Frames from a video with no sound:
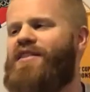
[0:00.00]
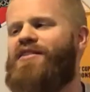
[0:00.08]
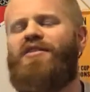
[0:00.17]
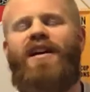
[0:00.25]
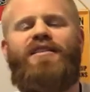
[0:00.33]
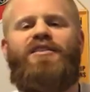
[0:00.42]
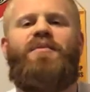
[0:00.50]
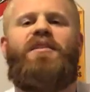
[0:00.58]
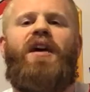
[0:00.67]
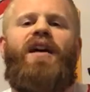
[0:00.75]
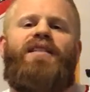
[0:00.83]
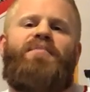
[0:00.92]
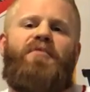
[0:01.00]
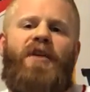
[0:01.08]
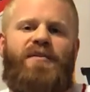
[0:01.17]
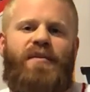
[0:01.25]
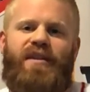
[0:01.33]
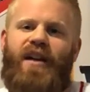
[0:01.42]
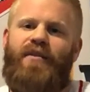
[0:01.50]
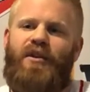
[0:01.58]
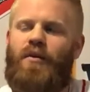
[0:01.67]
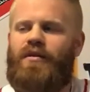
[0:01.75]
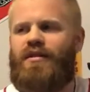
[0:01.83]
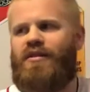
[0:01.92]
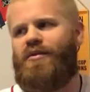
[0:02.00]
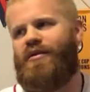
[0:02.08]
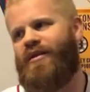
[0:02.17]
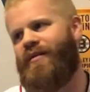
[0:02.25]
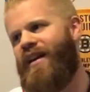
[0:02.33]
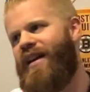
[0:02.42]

You guys had so many goddamn prospects, I don't even know what to do with them.